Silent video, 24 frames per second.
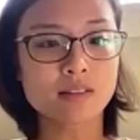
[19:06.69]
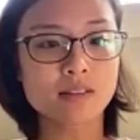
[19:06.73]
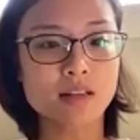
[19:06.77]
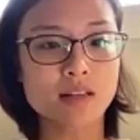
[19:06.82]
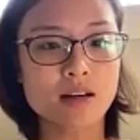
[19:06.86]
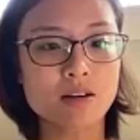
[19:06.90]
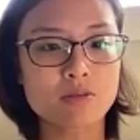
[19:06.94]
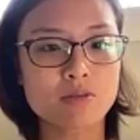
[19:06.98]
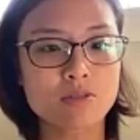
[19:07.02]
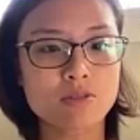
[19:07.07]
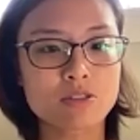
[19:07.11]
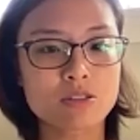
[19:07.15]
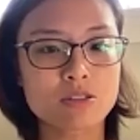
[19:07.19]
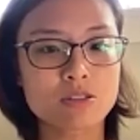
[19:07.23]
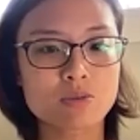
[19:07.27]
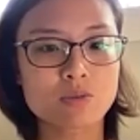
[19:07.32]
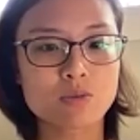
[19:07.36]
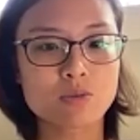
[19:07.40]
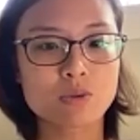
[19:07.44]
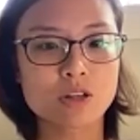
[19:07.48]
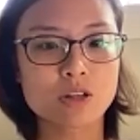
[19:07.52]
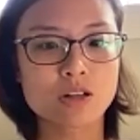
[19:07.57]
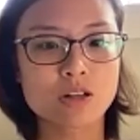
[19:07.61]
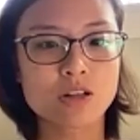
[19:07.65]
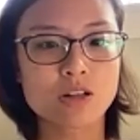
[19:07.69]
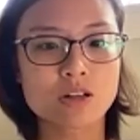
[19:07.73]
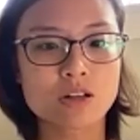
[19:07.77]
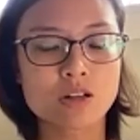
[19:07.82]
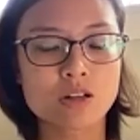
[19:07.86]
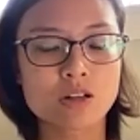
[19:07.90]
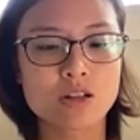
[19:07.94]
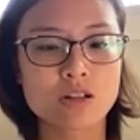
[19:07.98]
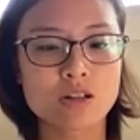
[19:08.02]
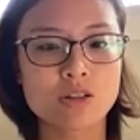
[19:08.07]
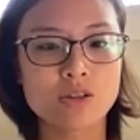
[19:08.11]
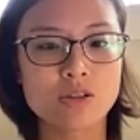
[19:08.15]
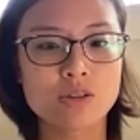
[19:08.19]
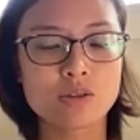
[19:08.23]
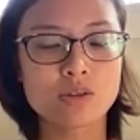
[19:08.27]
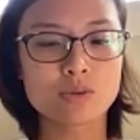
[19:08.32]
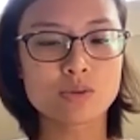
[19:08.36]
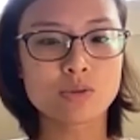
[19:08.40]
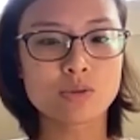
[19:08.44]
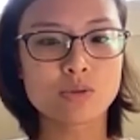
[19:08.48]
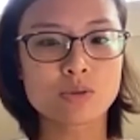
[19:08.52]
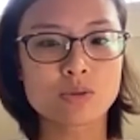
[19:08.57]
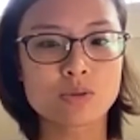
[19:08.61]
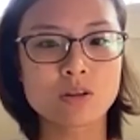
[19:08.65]
lounge where
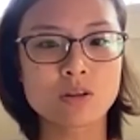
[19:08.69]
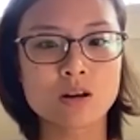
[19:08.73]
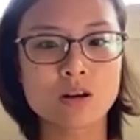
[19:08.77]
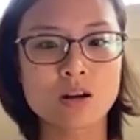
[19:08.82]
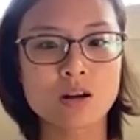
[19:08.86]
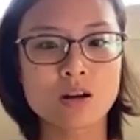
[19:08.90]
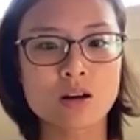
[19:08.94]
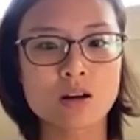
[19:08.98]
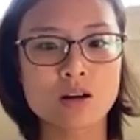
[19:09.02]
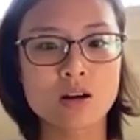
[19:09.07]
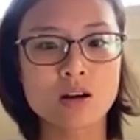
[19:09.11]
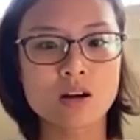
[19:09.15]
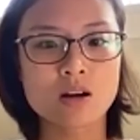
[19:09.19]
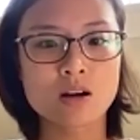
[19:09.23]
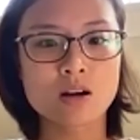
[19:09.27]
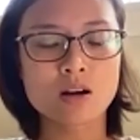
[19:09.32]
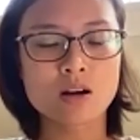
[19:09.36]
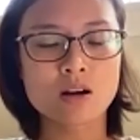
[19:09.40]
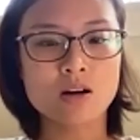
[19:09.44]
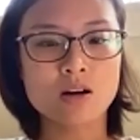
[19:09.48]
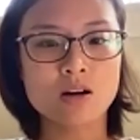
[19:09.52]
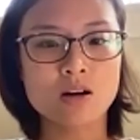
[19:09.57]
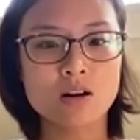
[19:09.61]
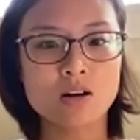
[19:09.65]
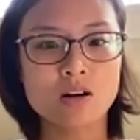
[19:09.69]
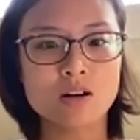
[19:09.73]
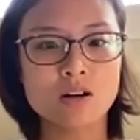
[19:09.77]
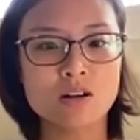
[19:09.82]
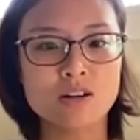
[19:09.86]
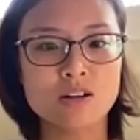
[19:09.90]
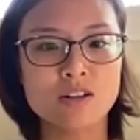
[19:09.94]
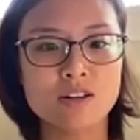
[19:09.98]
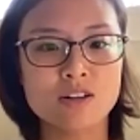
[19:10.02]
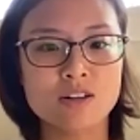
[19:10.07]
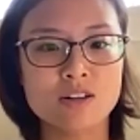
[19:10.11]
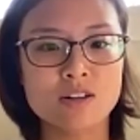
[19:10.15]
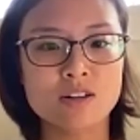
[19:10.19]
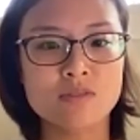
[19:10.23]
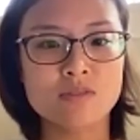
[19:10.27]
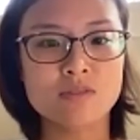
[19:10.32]
you are.